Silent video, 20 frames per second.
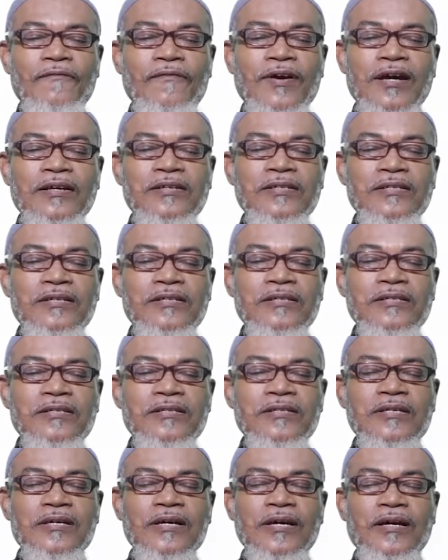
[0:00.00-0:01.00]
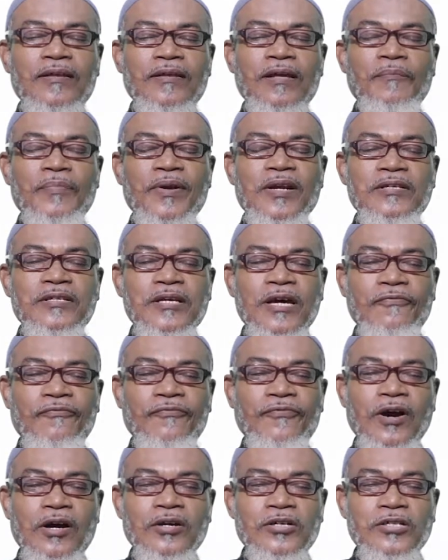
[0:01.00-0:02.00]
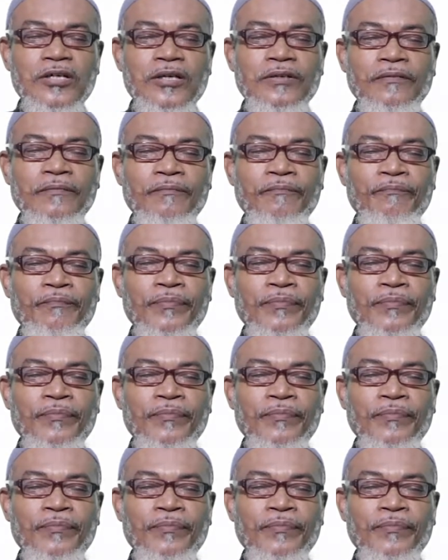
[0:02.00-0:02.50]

versus the printf function,